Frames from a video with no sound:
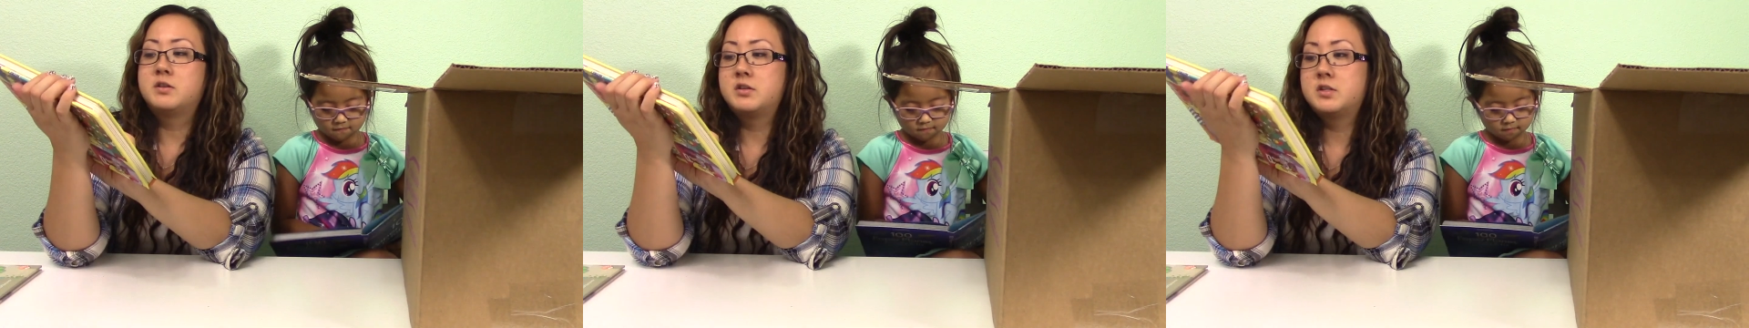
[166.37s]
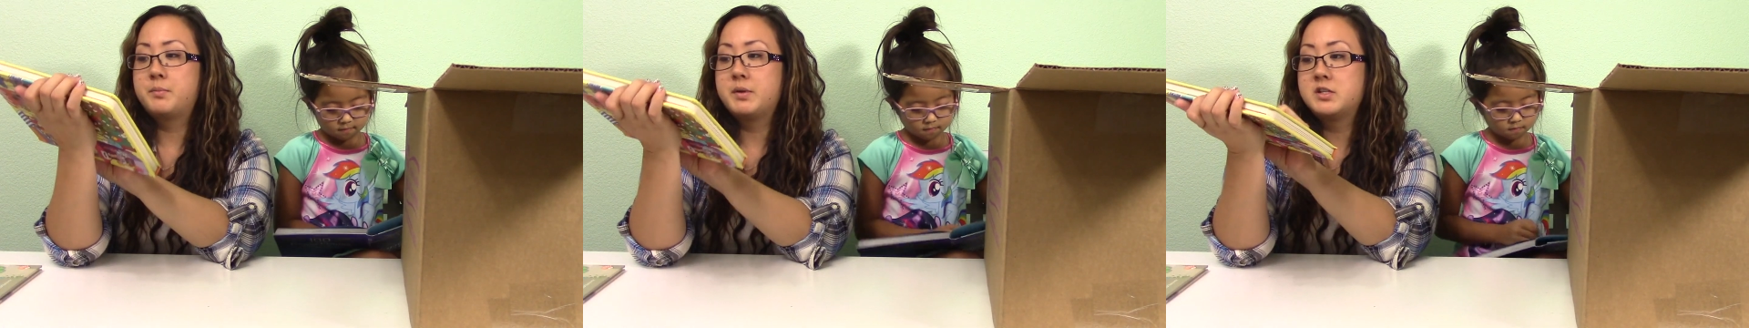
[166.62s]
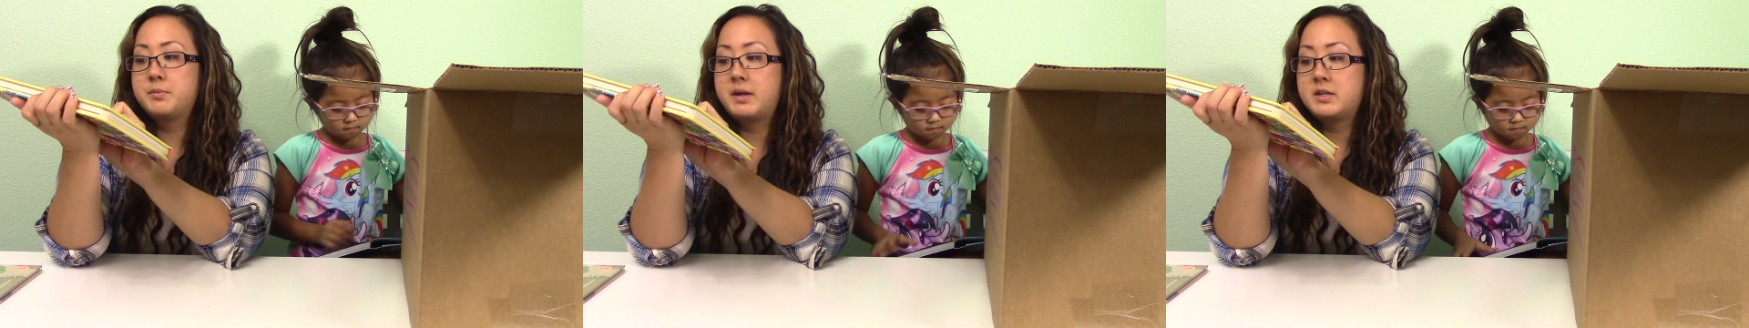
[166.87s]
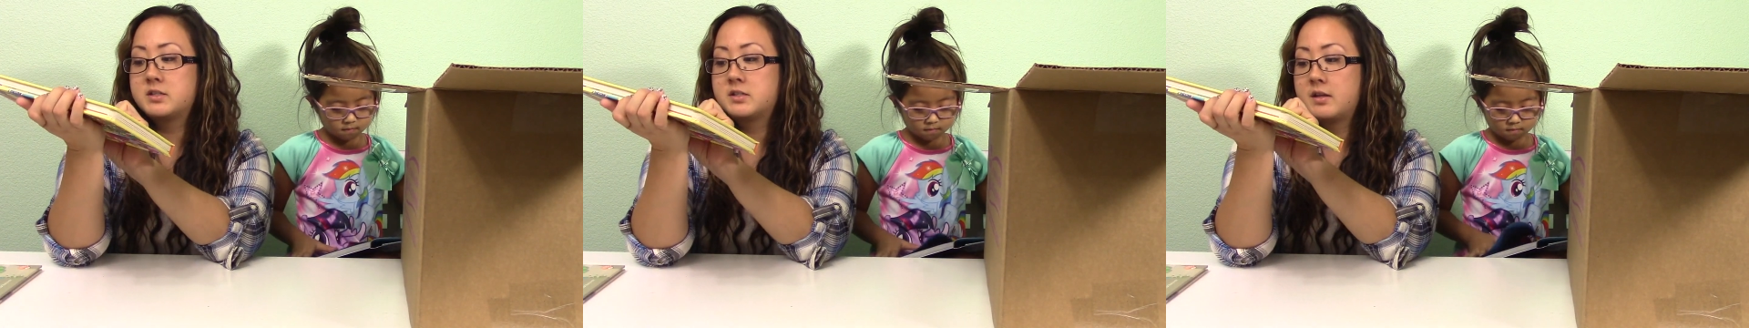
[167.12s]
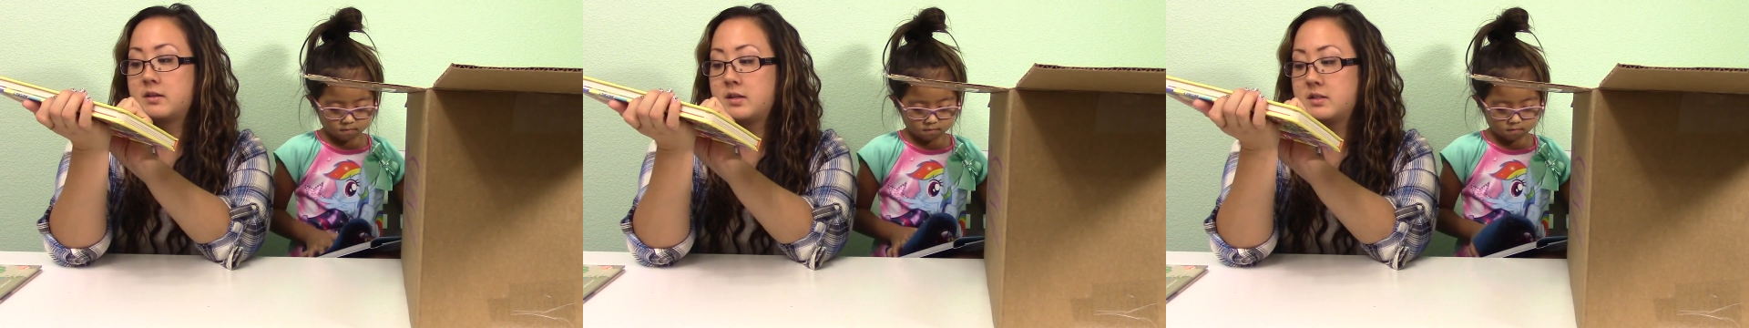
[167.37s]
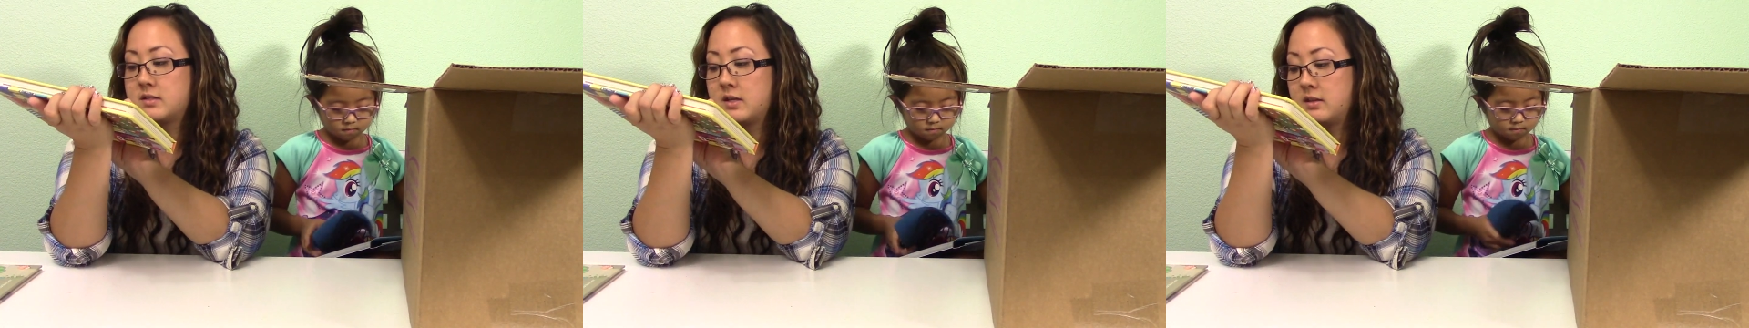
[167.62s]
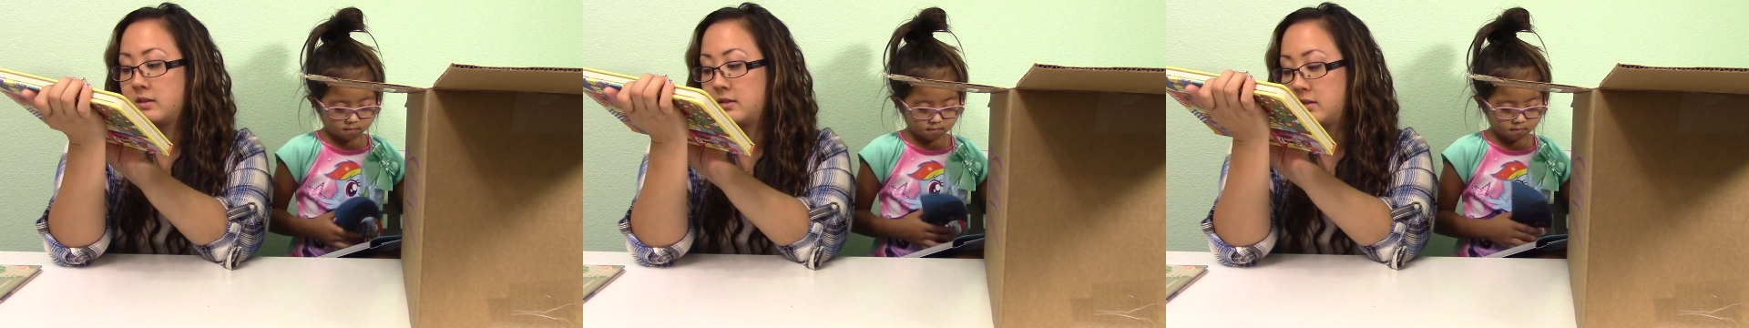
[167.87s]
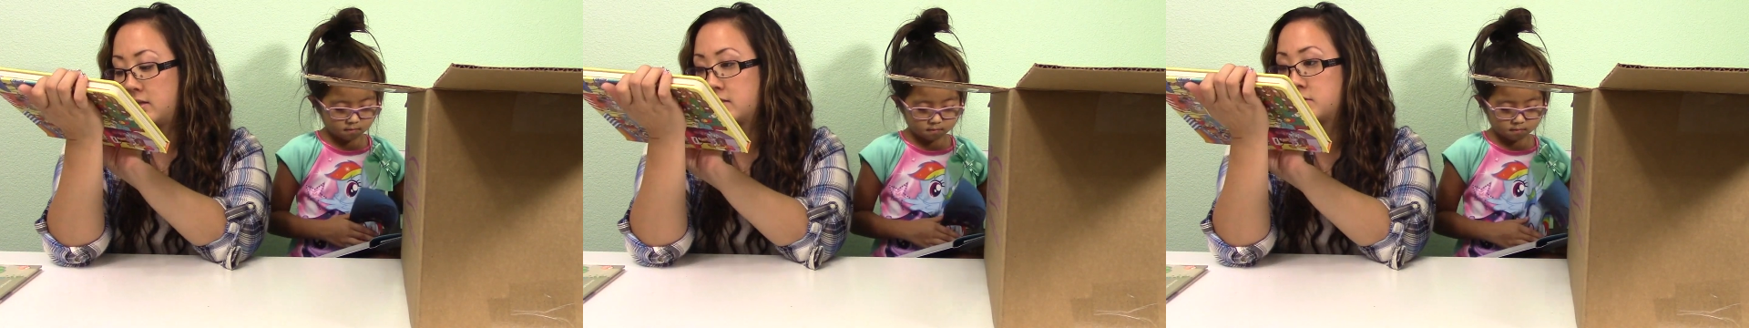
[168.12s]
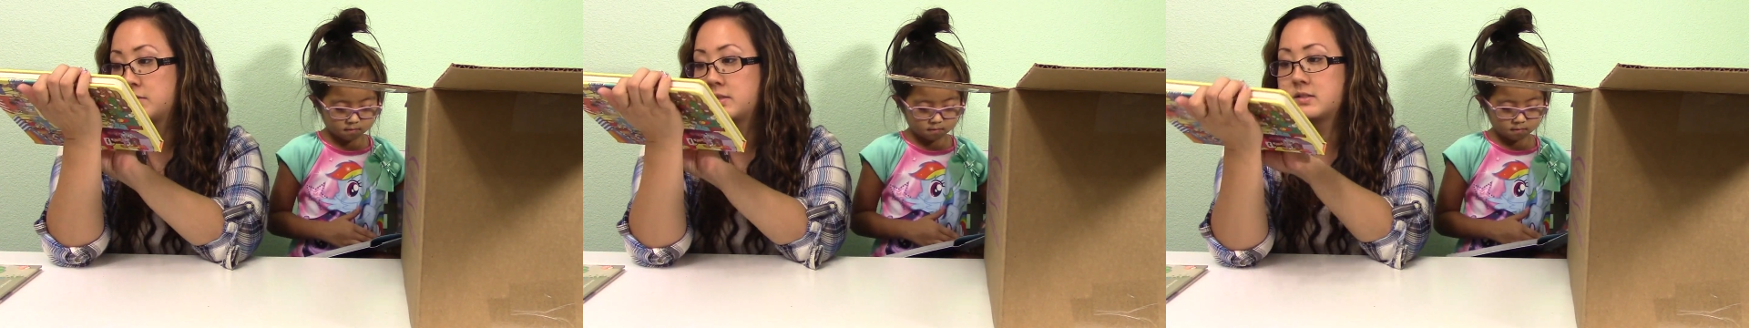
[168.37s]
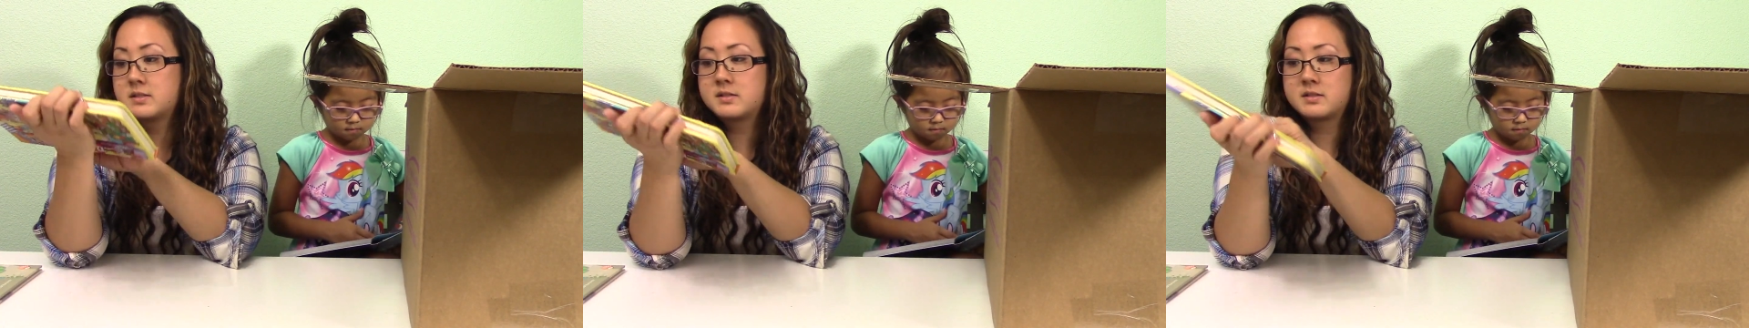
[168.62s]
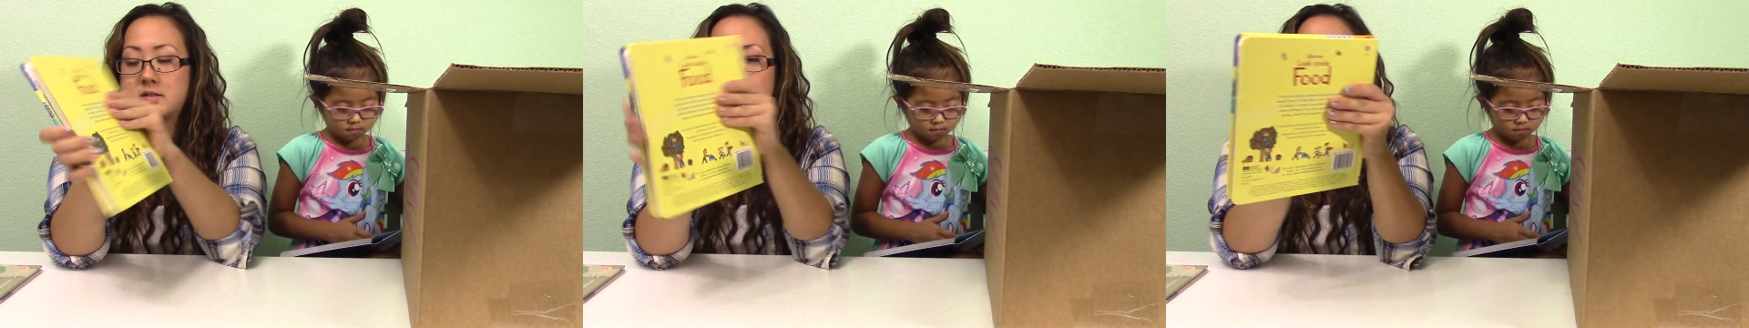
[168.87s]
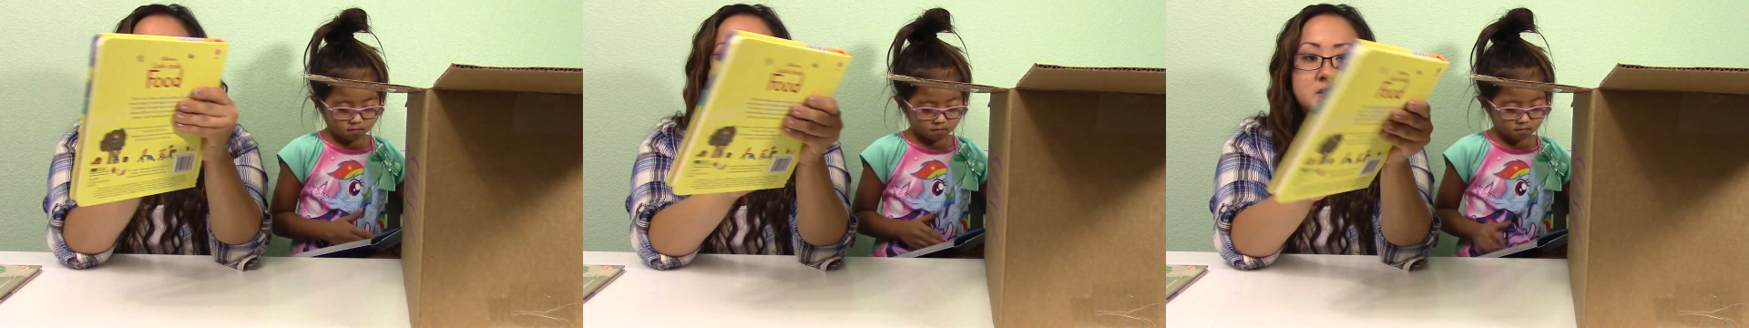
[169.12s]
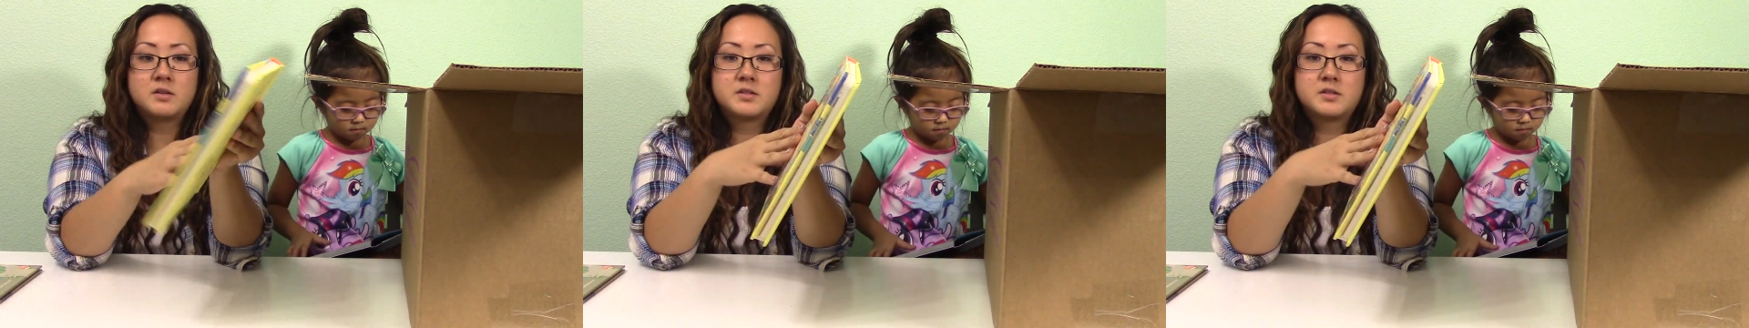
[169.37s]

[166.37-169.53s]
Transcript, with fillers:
Speaker 1: So there's a bunch of pages on this, and this was, it's